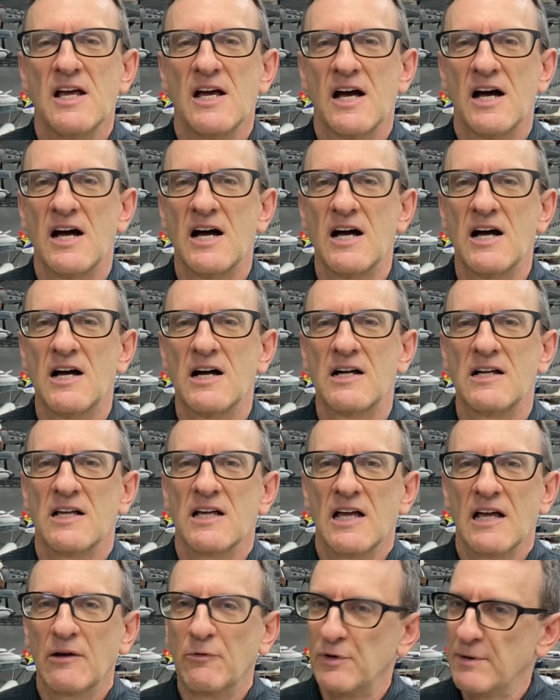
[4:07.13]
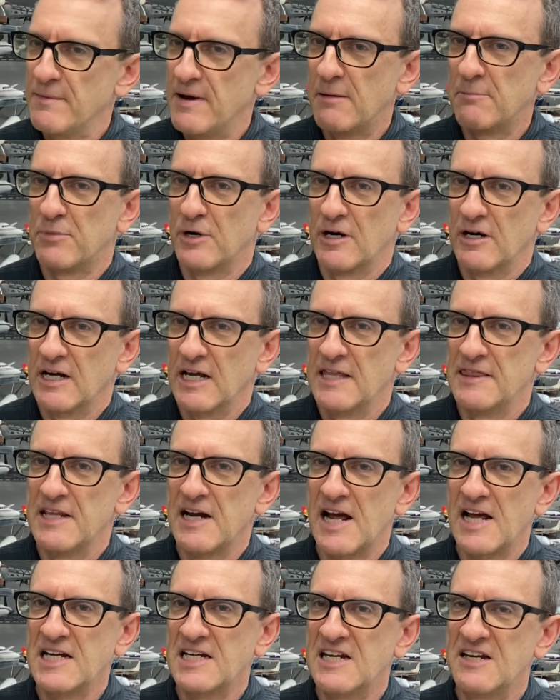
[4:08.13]
Uh, Remember, in the
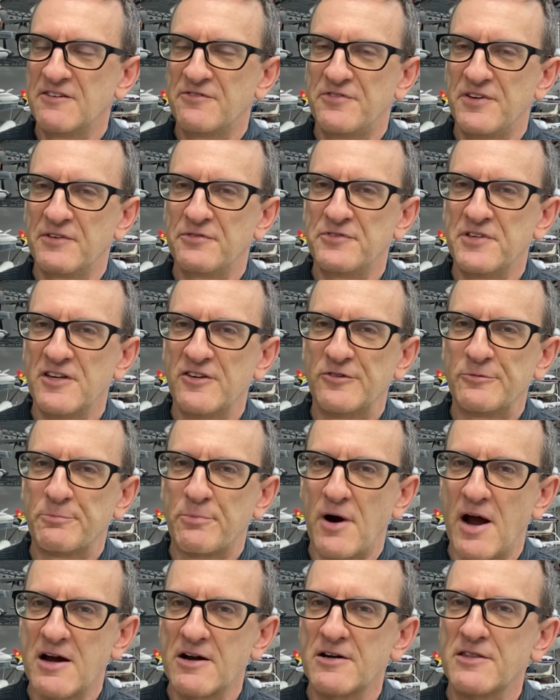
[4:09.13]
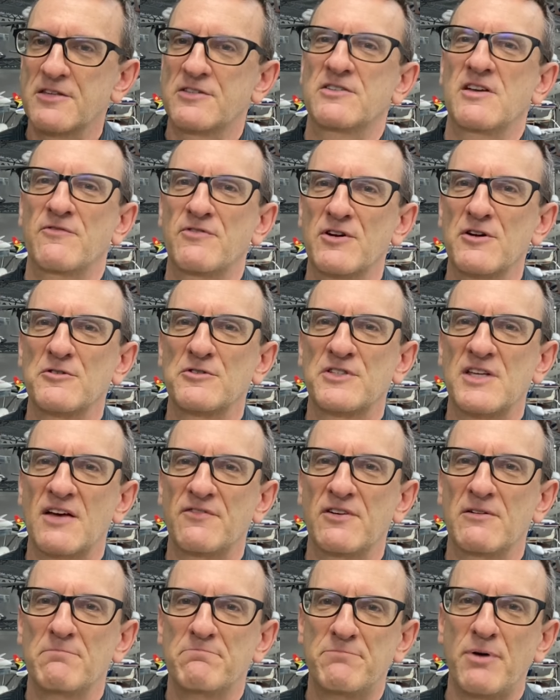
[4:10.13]
1950s, prior to the
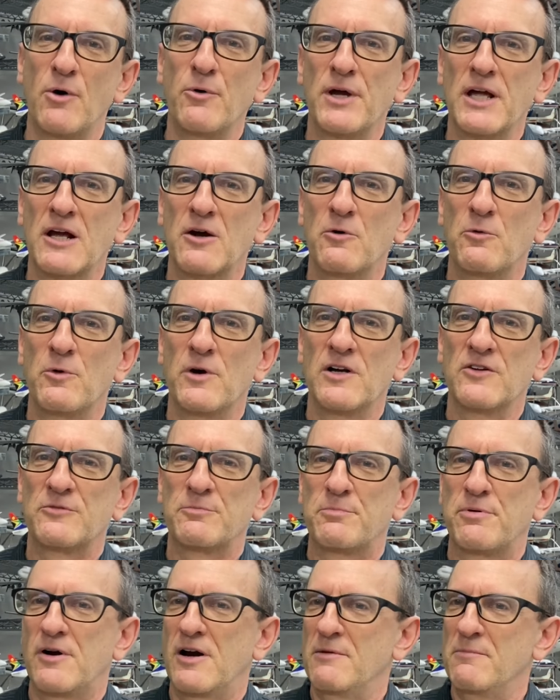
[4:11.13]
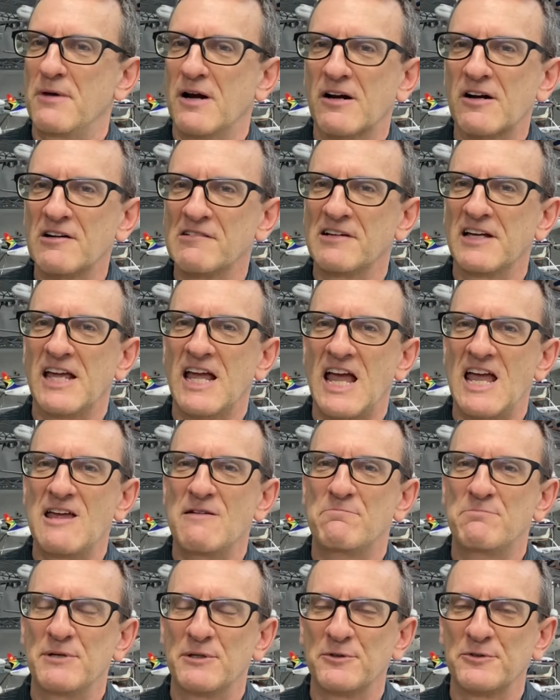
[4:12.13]
707, Boeing was primarily a
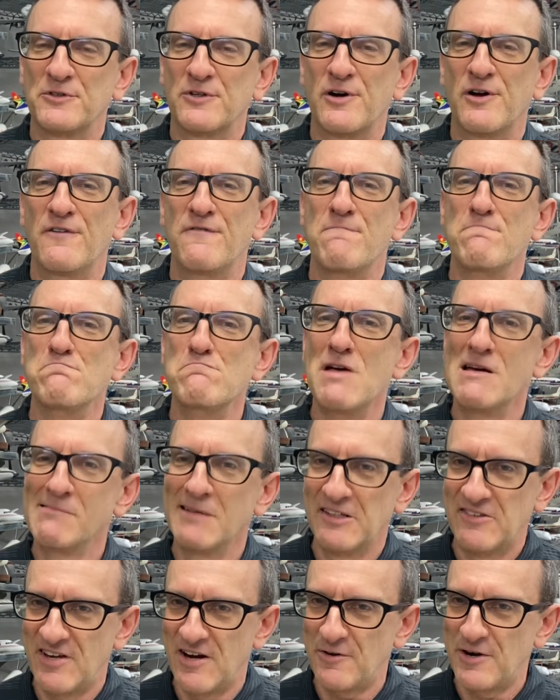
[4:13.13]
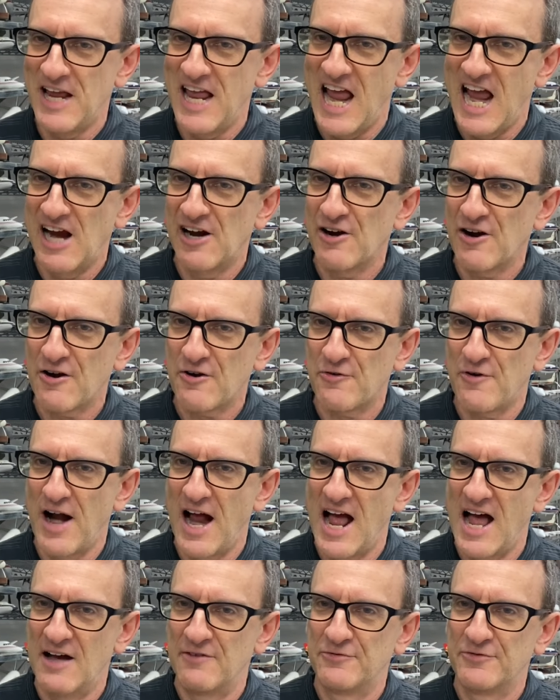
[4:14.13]
builder of military
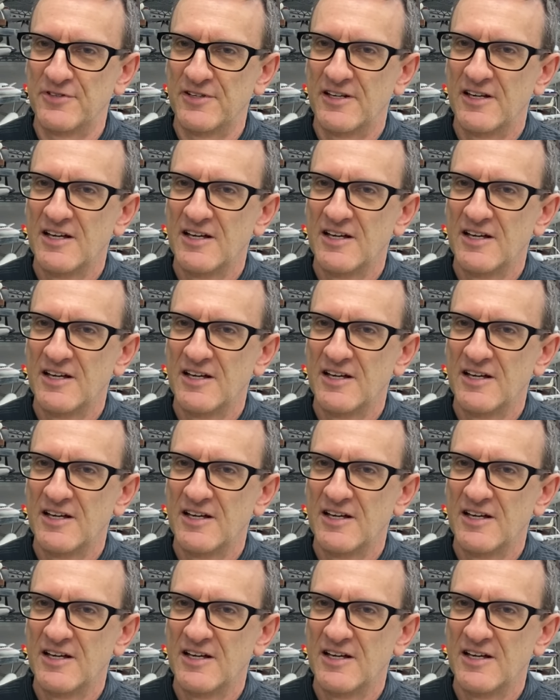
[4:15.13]
aircraft.